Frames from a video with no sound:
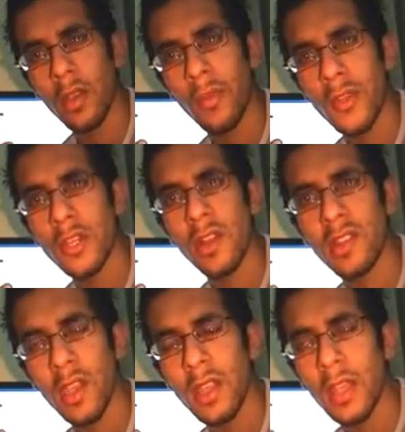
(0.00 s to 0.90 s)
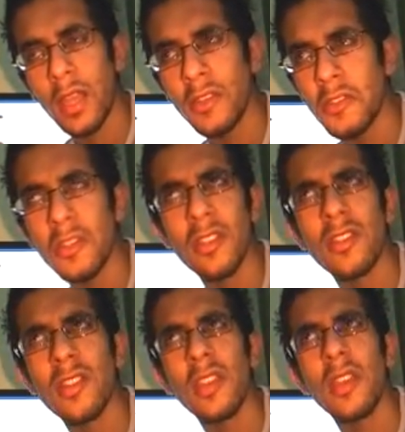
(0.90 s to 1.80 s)
official site, and you just
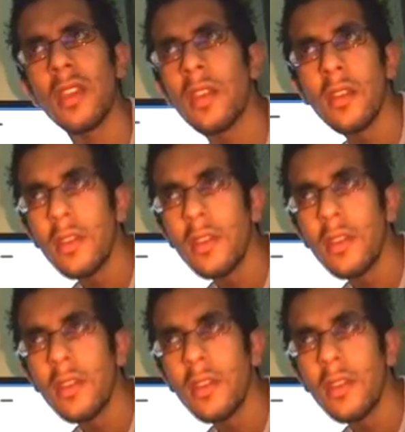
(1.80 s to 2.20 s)
see